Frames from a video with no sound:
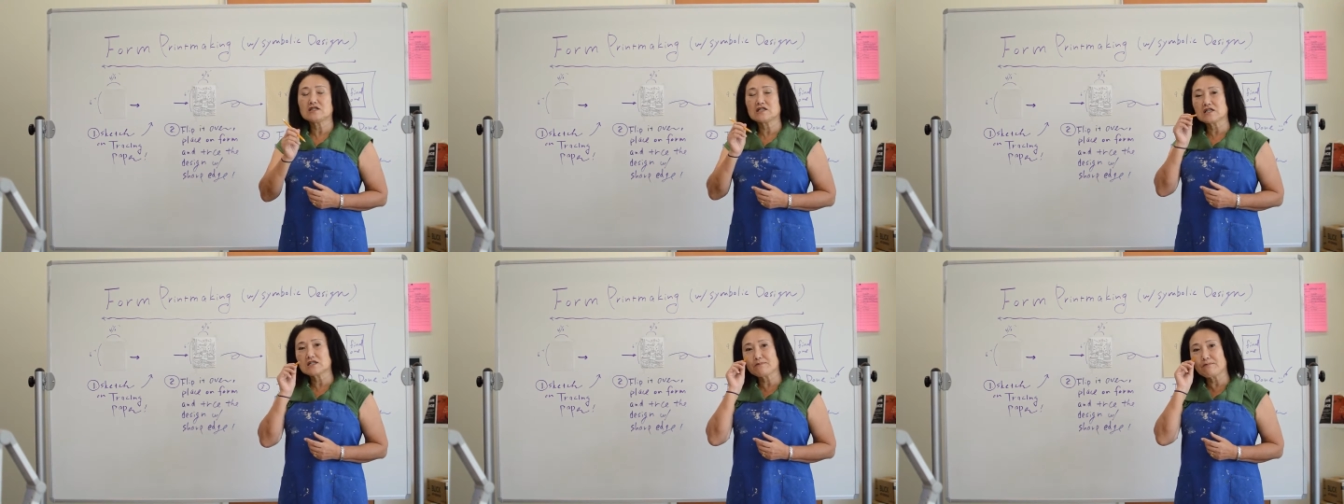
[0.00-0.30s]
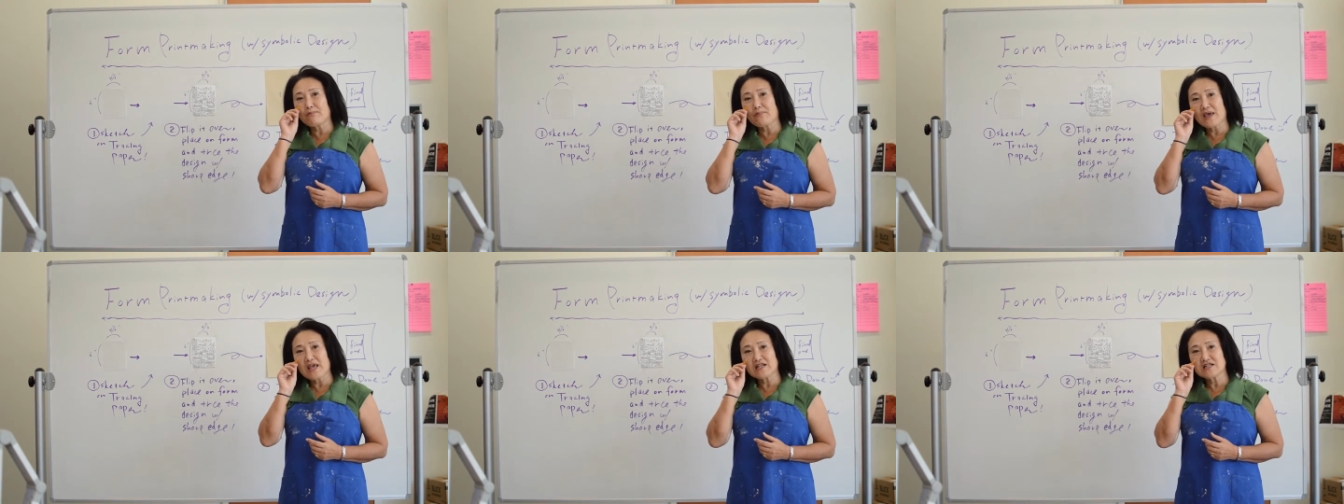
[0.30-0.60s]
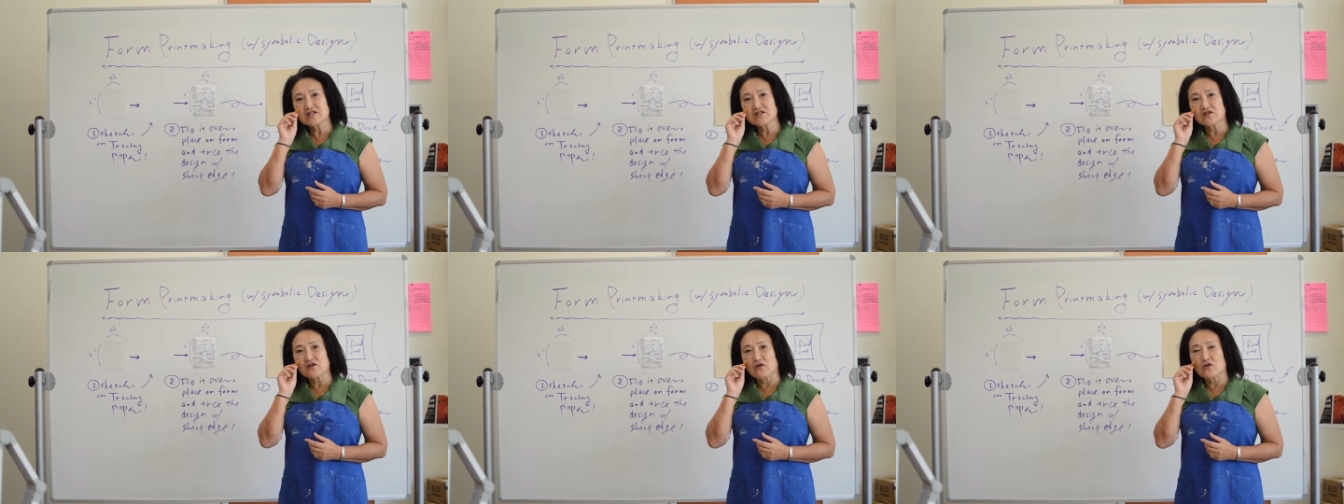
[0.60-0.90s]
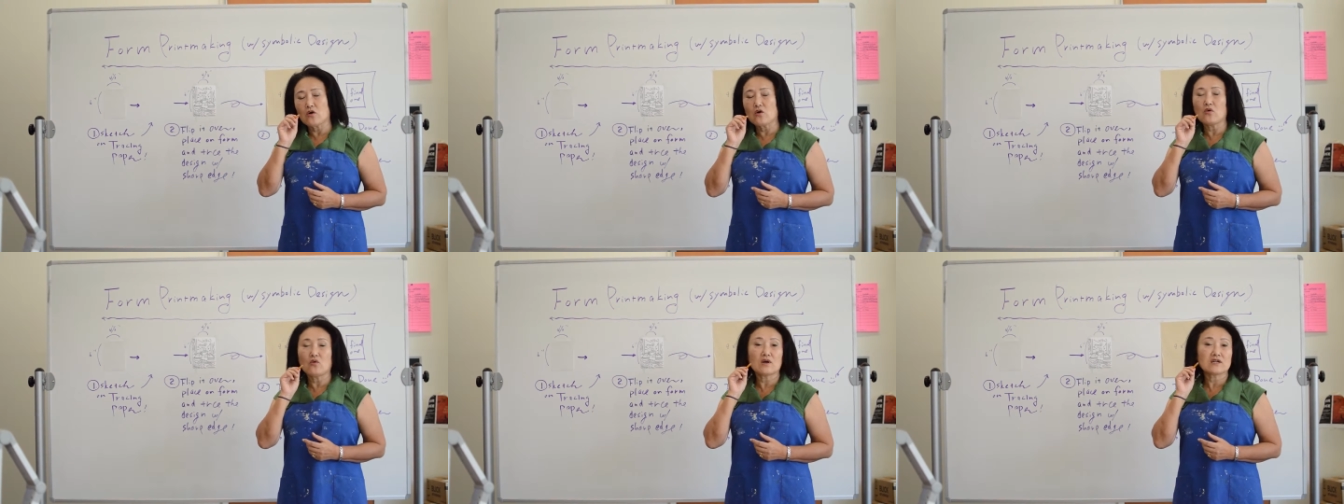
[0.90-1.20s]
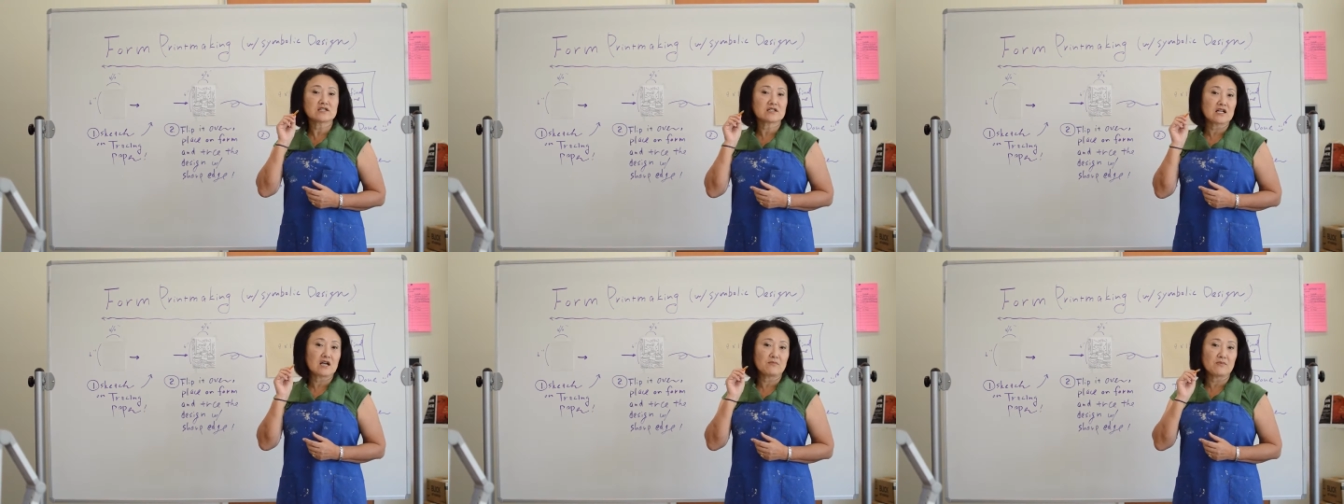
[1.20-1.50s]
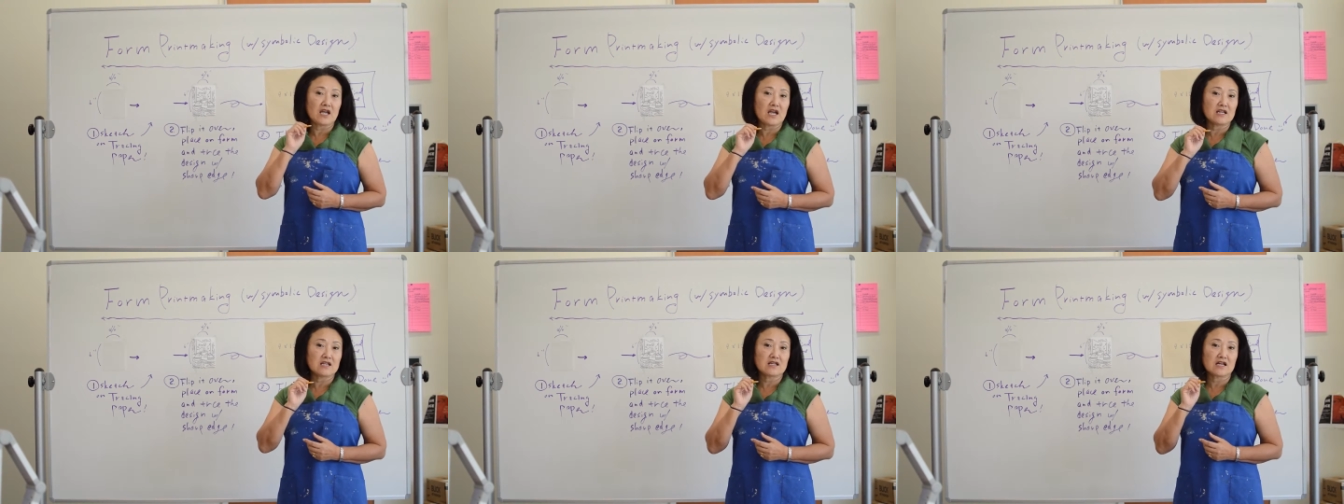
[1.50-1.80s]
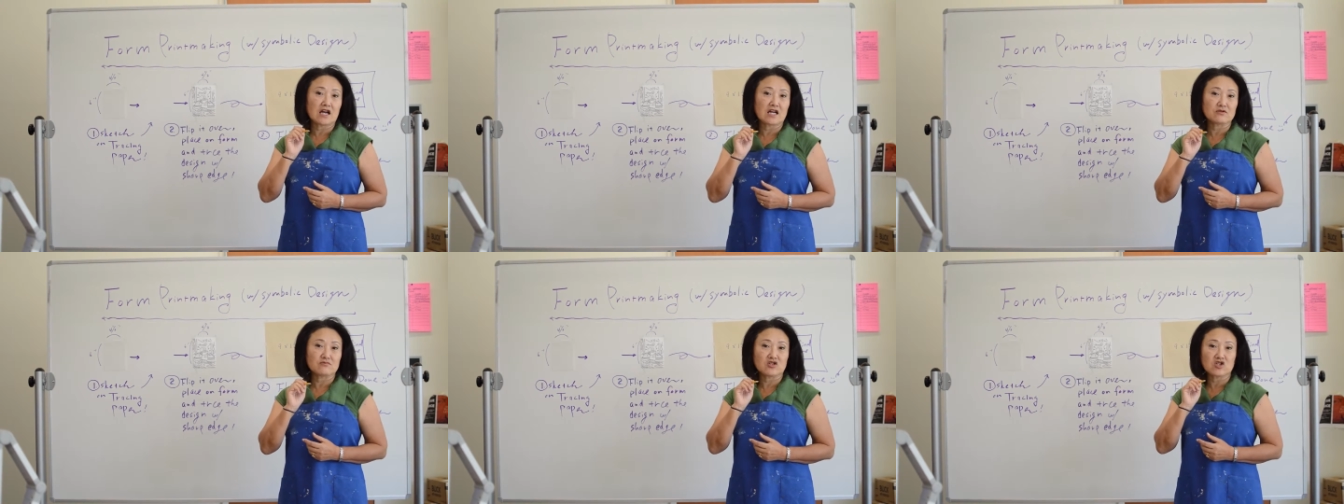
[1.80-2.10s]
just pencil or any
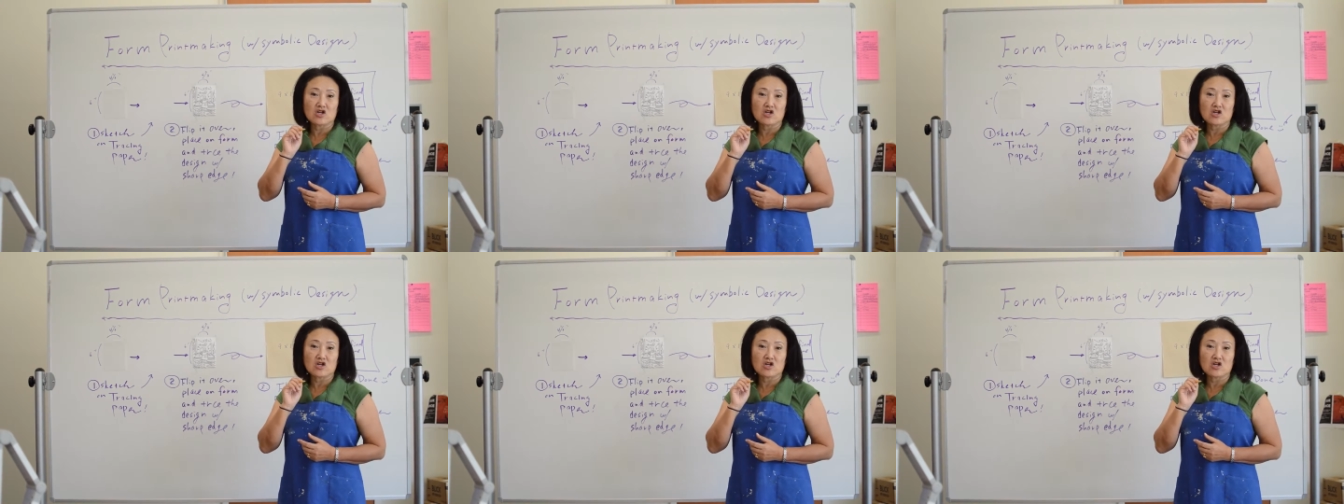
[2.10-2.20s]
kind of